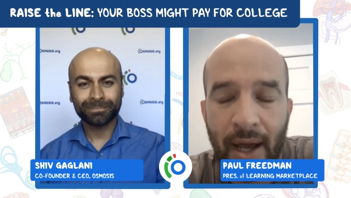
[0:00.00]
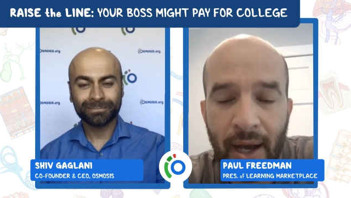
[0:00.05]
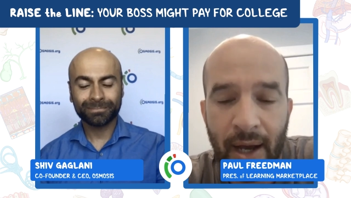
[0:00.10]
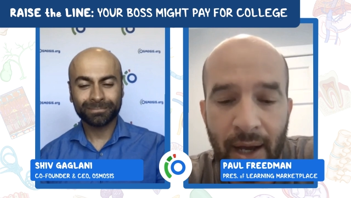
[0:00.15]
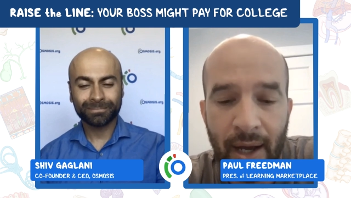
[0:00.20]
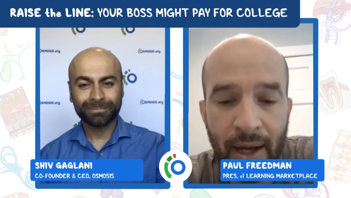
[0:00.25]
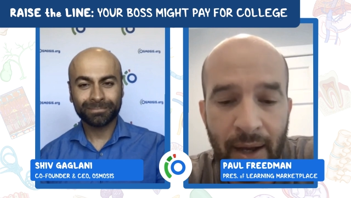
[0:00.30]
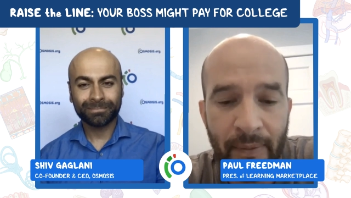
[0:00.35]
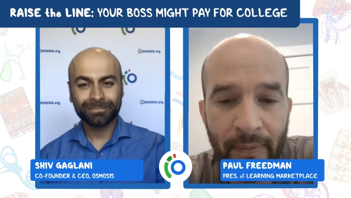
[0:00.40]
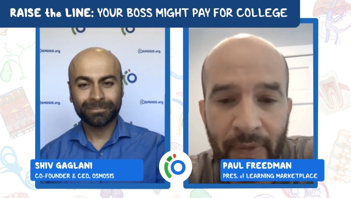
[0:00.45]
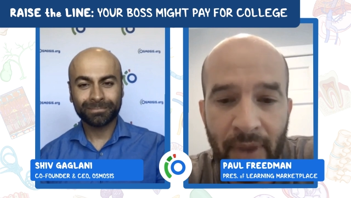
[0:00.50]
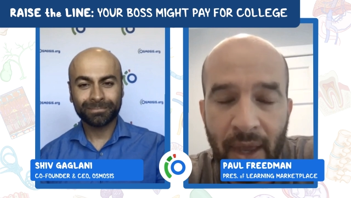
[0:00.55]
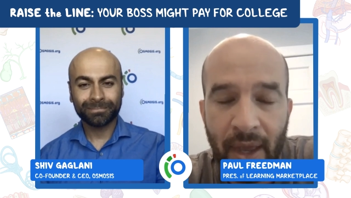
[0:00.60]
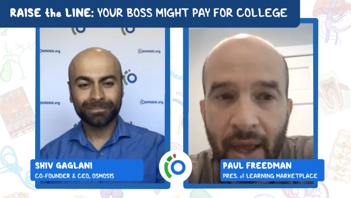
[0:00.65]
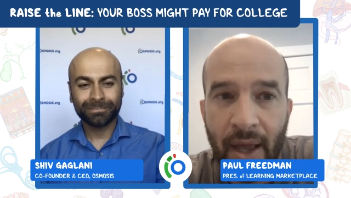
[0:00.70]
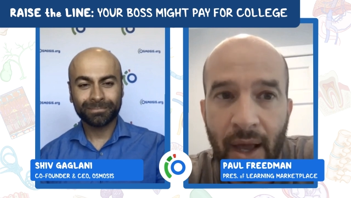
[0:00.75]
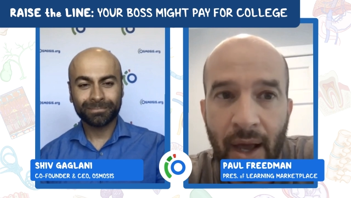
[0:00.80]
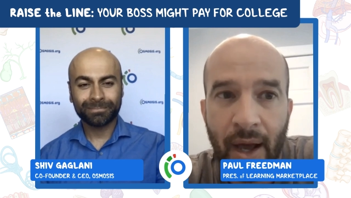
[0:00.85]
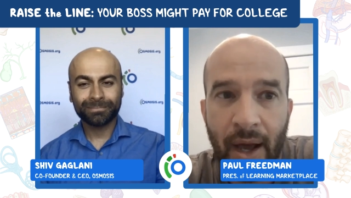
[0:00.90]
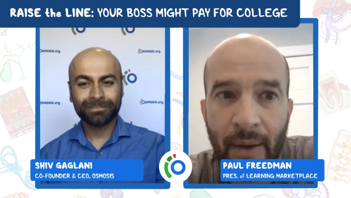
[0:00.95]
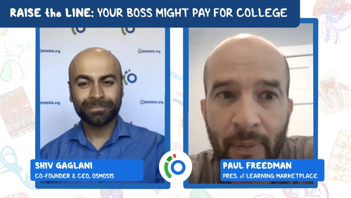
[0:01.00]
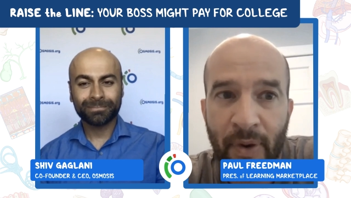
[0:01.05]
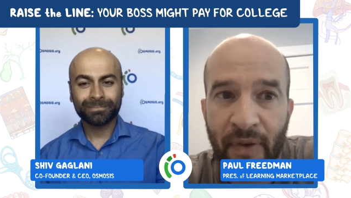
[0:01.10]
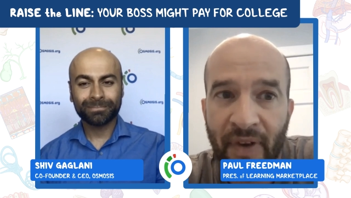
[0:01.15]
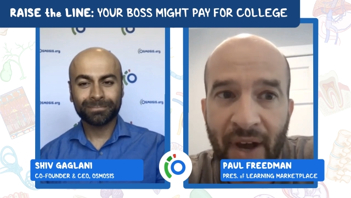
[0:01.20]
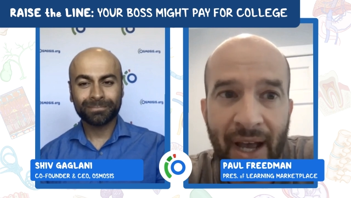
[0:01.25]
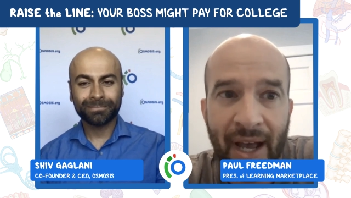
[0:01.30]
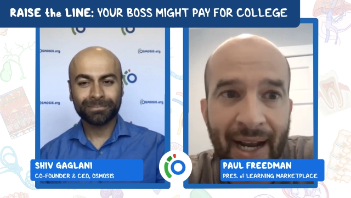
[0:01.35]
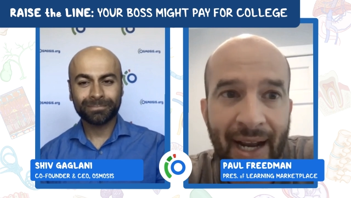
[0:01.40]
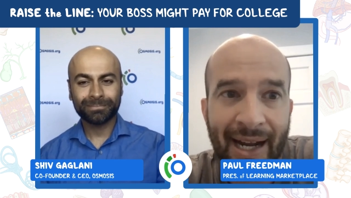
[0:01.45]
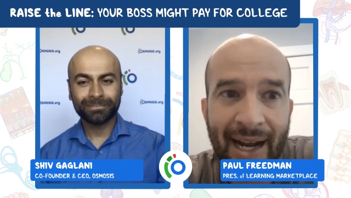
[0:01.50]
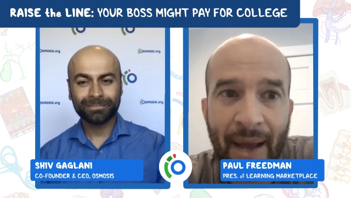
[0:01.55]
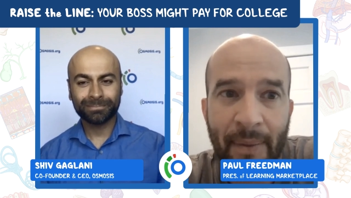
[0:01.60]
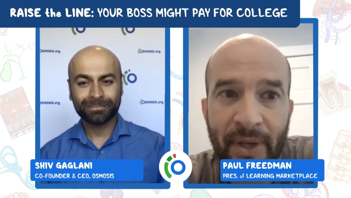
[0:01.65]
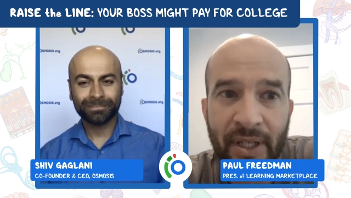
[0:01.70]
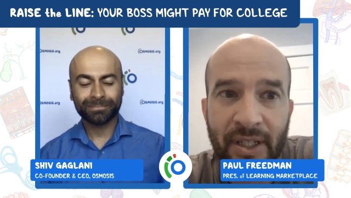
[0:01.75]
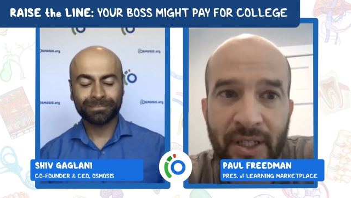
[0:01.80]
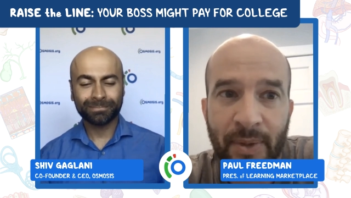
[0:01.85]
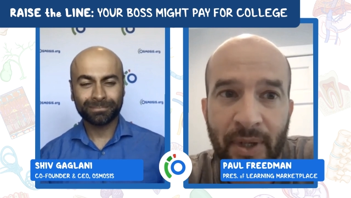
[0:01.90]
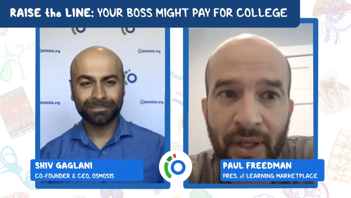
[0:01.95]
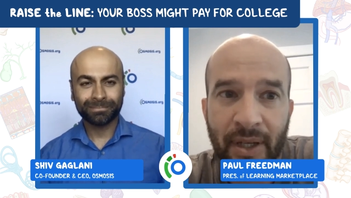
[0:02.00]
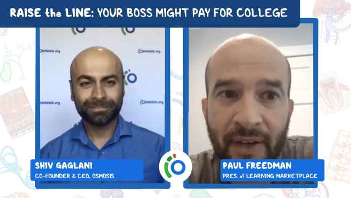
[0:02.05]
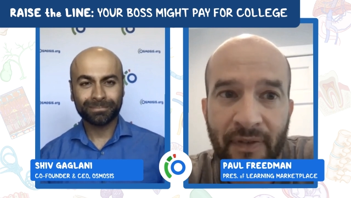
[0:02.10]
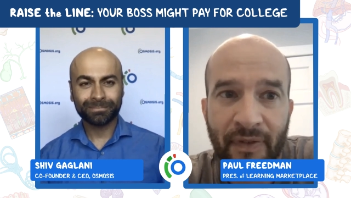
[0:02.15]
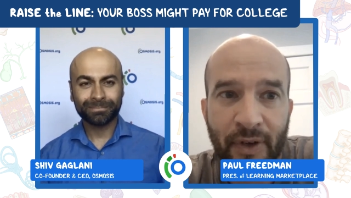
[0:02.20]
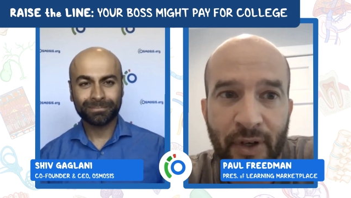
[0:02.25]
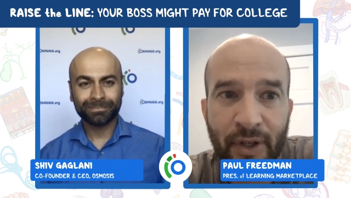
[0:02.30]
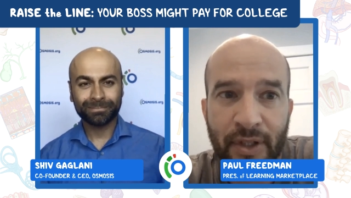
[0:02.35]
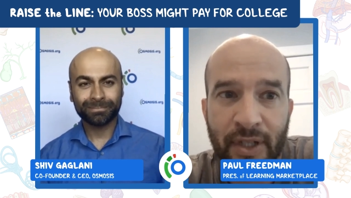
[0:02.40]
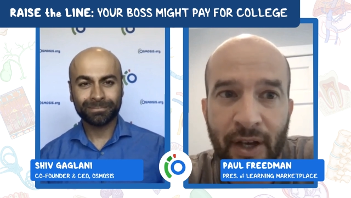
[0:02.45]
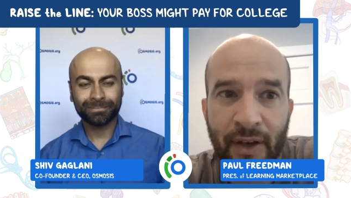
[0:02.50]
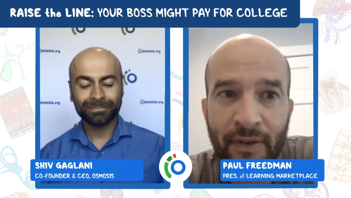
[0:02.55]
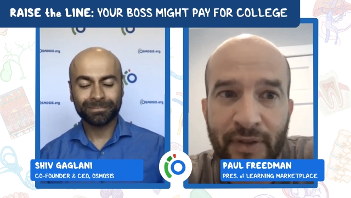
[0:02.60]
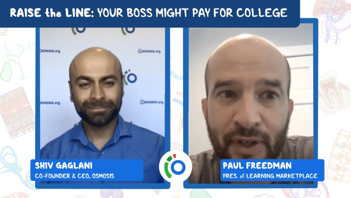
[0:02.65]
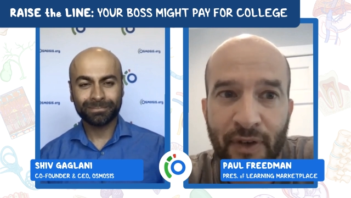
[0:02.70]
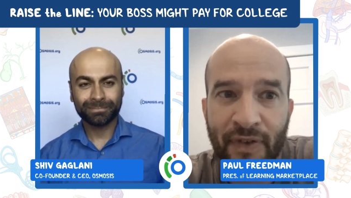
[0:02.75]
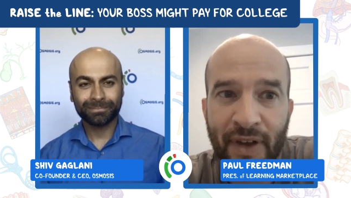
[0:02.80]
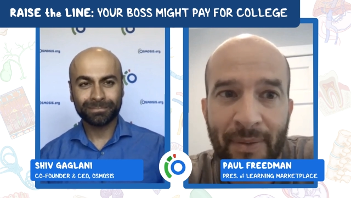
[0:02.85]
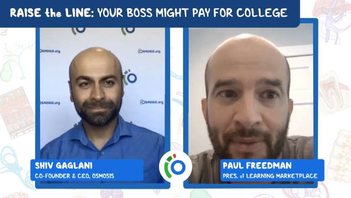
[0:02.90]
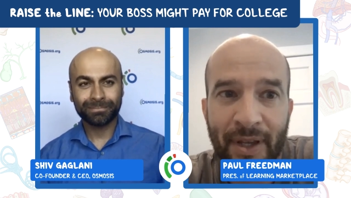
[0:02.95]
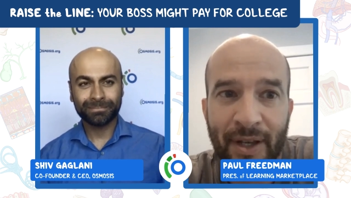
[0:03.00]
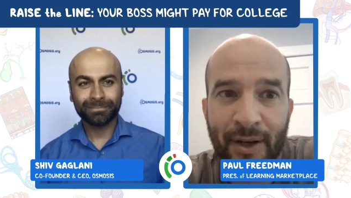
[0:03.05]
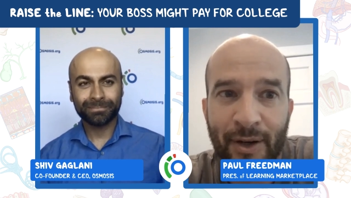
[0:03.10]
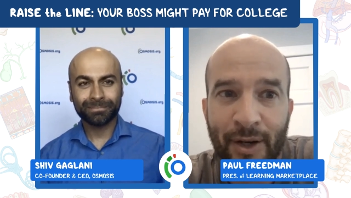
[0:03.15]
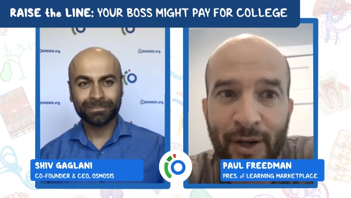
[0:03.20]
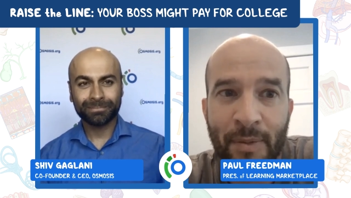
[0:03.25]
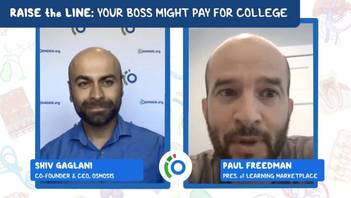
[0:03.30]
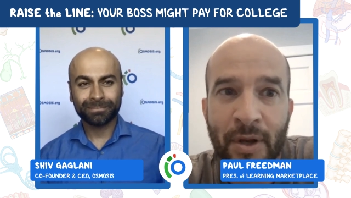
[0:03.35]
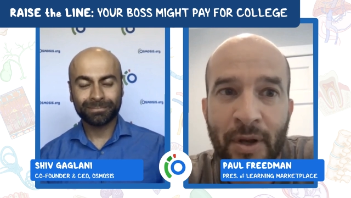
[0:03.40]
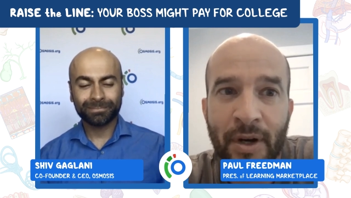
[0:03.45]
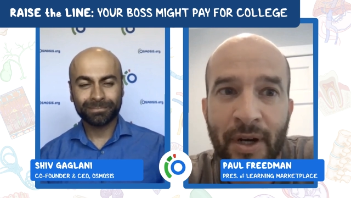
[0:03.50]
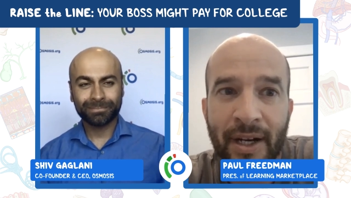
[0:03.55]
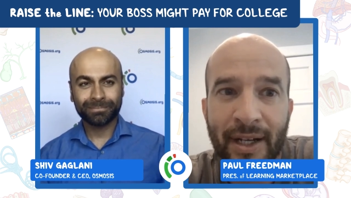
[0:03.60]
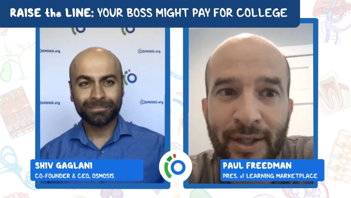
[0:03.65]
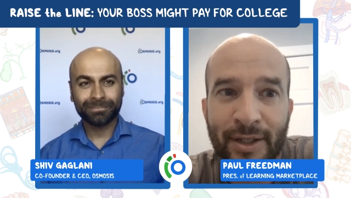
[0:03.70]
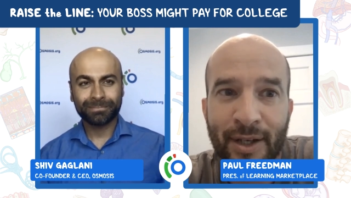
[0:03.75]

Speaker 1: um, uh, provide economic stability for yourselves, your family, and your community.